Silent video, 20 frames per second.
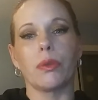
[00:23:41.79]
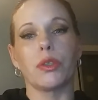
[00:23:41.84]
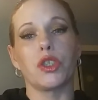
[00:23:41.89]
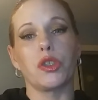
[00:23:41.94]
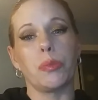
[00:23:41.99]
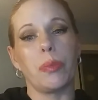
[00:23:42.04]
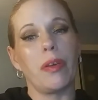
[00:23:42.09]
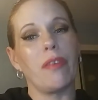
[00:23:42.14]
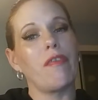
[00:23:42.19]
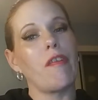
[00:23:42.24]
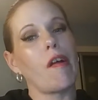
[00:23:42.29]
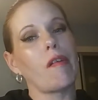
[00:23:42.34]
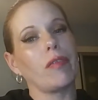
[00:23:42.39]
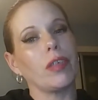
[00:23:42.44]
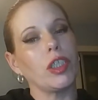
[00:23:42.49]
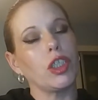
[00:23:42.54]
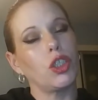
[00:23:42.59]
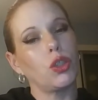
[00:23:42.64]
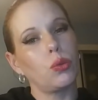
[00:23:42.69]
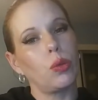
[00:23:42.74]
which will be a
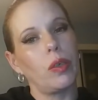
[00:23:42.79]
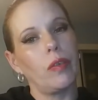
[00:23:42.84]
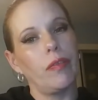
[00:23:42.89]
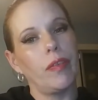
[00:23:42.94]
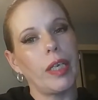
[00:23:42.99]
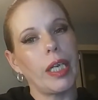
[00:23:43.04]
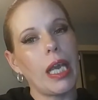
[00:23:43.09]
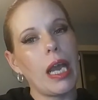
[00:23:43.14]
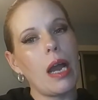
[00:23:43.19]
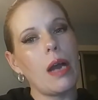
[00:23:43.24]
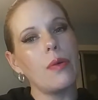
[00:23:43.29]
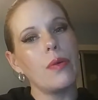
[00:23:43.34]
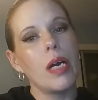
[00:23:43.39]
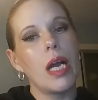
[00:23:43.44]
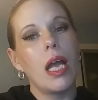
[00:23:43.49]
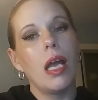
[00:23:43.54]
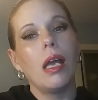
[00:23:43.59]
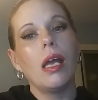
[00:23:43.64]
very short video.